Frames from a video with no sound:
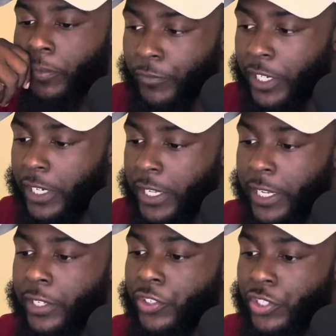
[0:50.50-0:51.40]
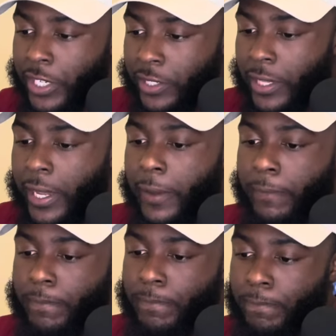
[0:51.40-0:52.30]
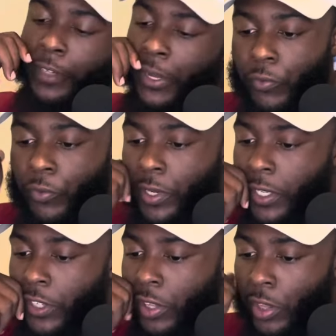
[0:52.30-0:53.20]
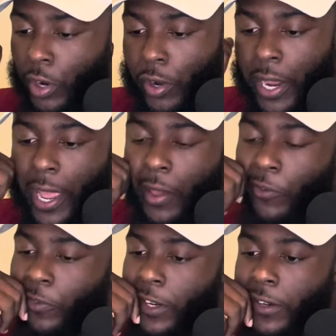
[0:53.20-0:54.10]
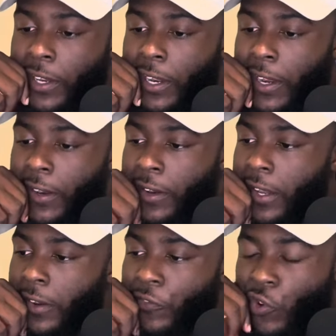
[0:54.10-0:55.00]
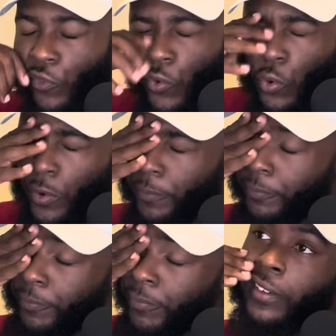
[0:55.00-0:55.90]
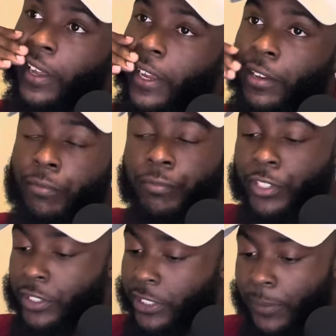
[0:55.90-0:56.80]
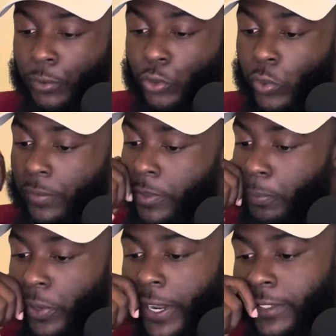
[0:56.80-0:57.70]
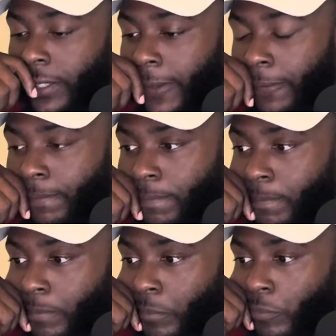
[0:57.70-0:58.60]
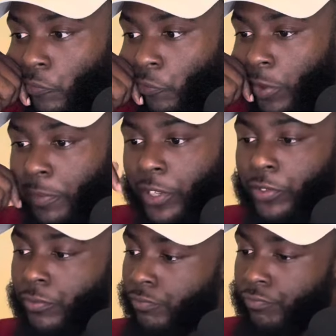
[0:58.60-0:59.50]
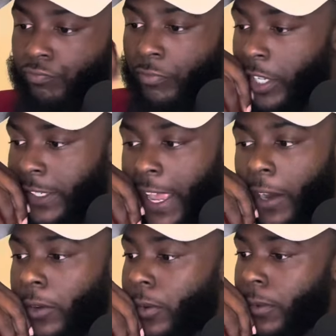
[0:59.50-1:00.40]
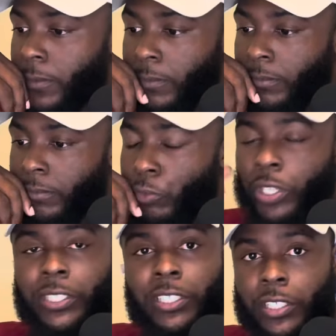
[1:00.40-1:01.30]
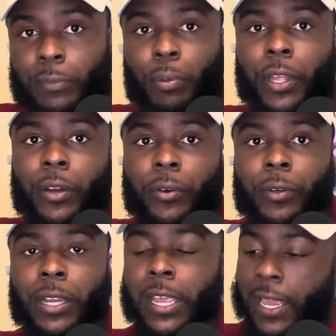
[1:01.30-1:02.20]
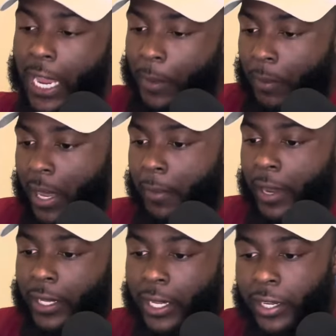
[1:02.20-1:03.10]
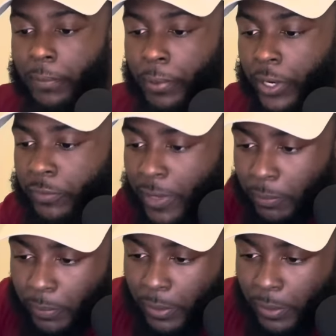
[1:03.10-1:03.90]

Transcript: He did just that. Then we, it's a third down in, in, in the fourth quarter. They simple sweep to Presley. We missed a tackle, which he's a good player. Can't be mad about that. Good players make big